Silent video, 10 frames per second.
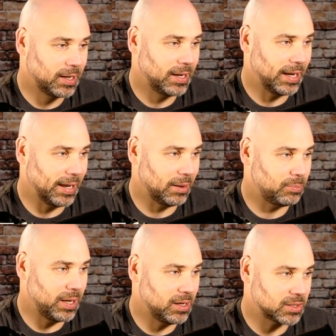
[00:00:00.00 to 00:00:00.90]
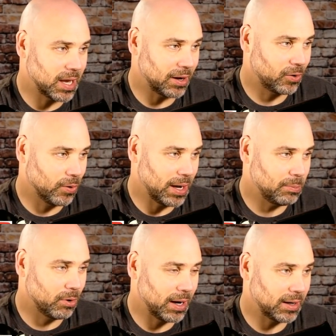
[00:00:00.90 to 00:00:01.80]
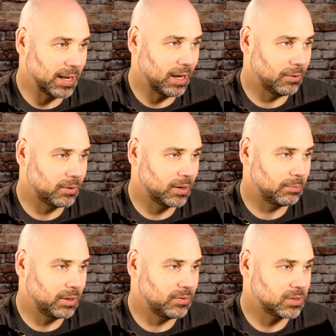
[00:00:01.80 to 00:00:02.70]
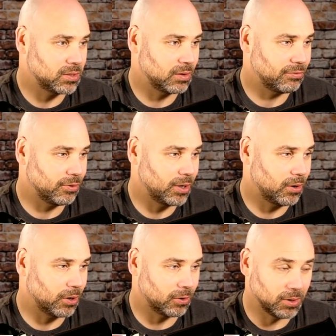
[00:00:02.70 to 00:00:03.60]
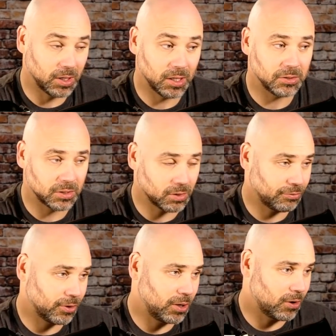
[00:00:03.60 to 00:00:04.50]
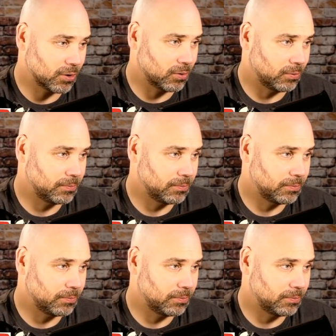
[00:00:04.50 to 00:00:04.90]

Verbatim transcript: And Pete has got a great breakdown. I believe this is a free article. It is. It's a free article.